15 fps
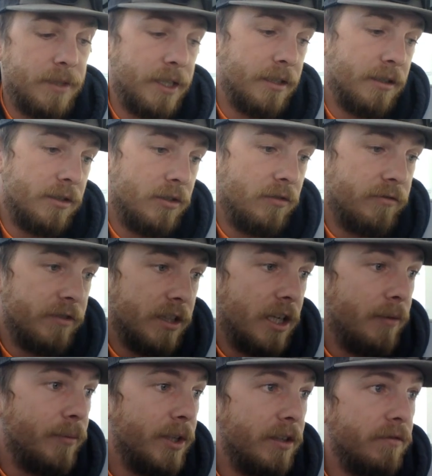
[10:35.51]
because you fill
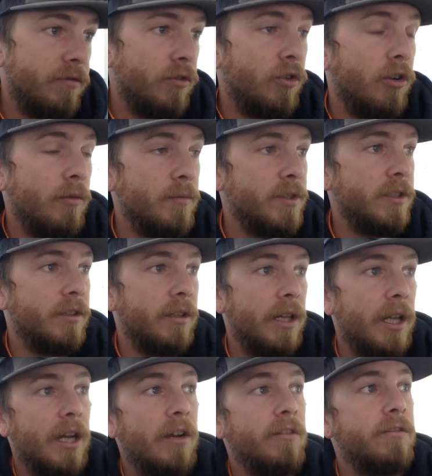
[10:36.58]
out many forms in your
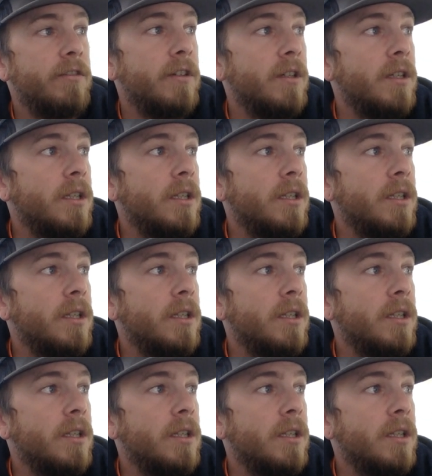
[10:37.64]
life,